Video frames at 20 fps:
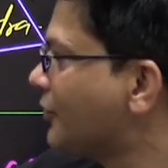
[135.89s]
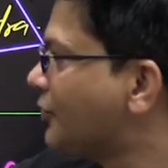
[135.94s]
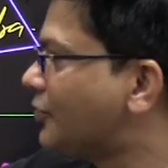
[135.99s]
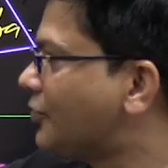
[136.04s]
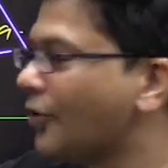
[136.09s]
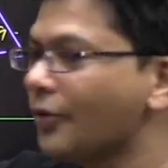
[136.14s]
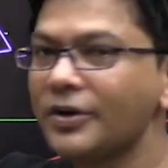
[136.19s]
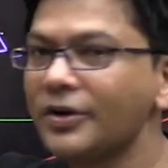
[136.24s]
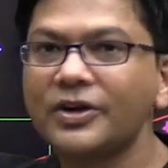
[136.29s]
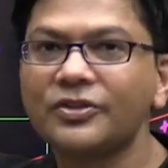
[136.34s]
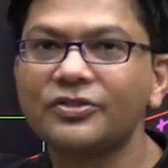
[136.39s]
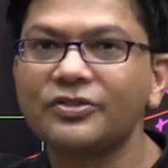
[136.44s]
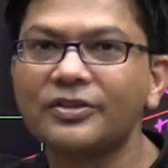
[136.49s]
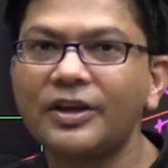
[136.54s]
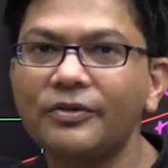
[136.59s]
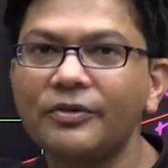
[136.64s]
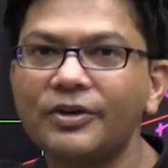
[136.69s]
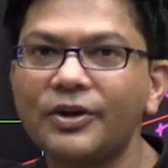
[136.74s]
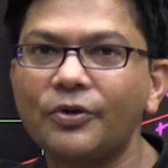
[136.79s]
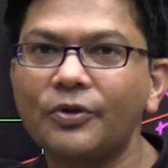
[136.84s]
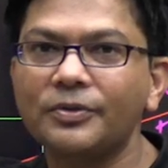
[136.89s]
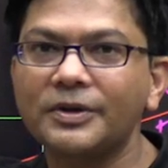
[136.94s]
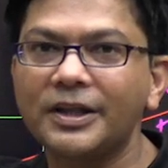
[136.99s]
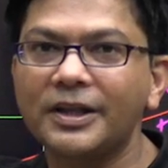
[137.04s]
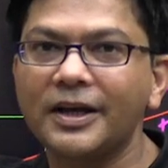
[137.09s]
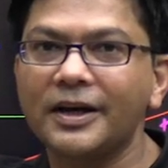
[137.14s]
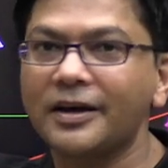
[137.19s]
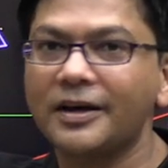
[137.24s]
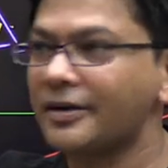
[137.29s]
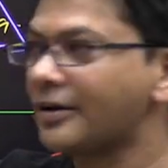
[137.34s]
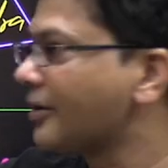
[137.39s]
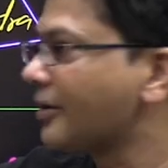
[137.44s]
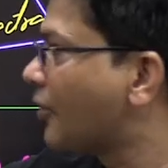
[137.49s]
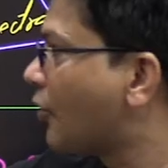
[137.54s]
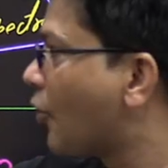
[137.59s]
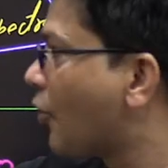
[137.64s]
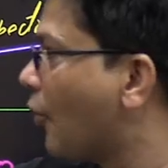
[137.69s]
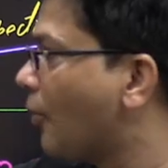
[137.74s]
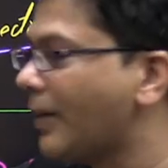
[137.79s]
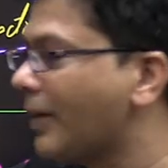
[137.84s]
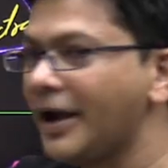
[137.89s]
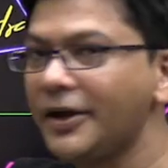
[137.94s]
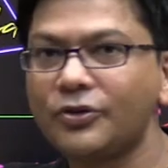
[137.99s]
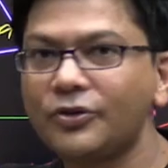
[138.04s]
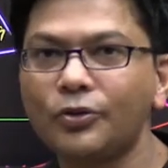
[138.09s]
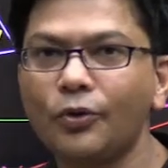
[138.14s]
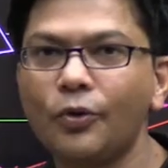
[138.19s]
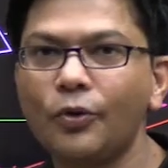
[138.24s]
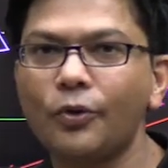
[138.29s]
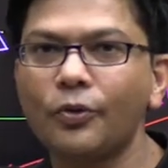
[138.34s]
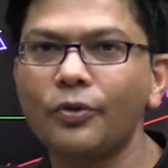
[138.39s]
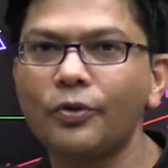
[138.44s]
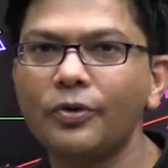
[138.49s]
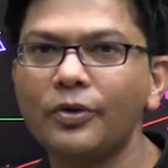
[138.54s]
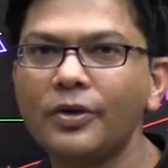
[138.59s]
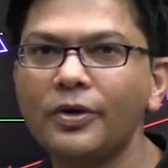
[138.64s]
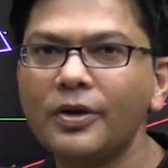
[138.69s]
So it's given over there, chromator.